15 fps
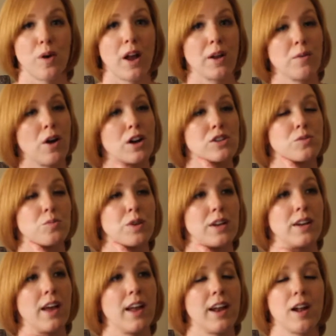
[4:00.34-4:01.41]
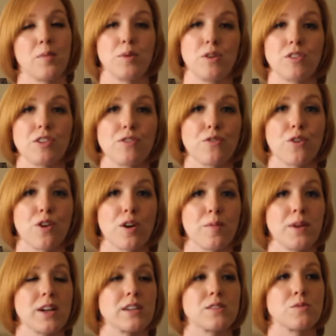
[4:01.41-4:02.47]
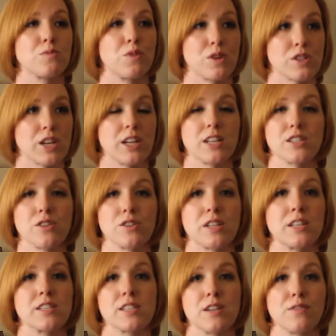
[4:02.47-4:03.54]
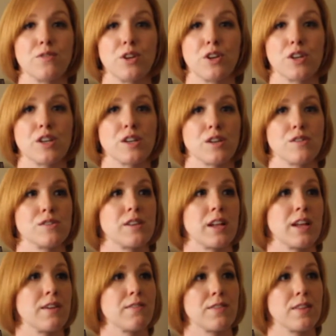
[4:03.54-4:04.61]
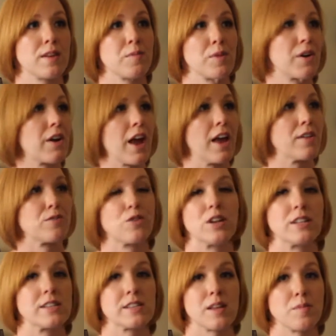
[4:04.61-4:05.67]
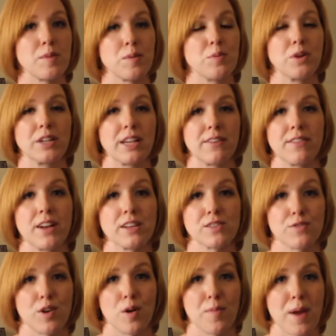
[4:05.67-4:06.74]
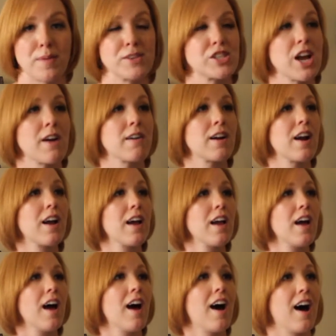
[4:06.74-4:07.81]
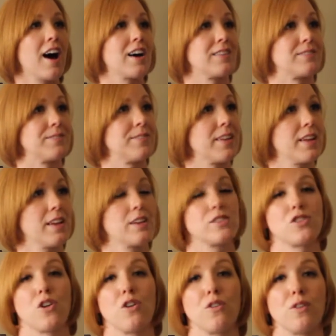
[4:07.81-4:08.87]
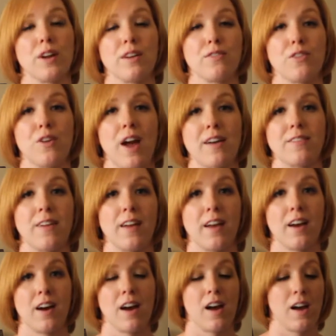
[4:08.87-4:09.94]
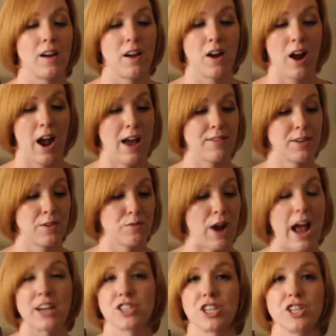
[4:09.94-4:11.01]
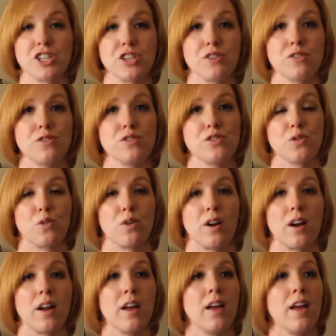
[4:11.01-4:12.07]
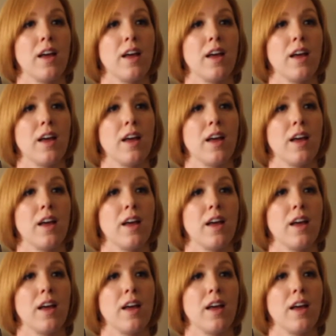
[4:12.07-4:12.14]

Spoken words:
body wash we ended up using for her because her skin is so sensitive we couldn't use any of the myriad of ones that people had given us for our baby shower. So if you are having rash issues or